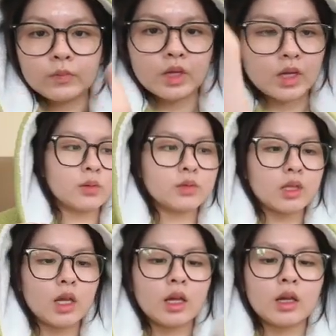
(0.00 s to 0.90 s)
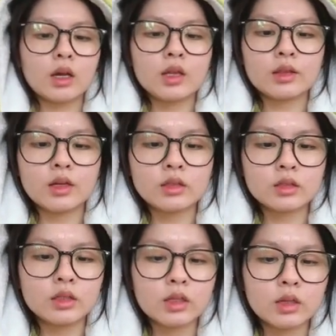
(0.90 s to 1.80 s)
using this
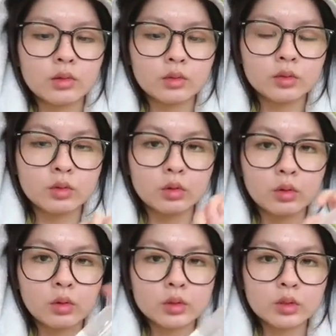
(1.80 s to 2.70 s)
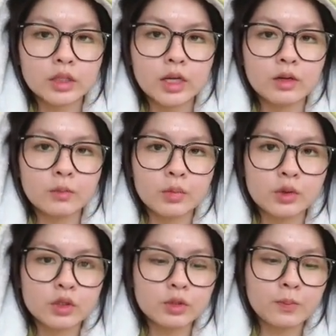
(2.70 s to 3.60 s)
little tool to kind of
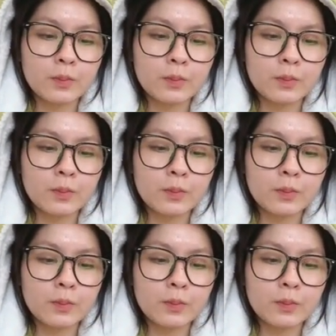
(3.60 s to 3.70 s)
push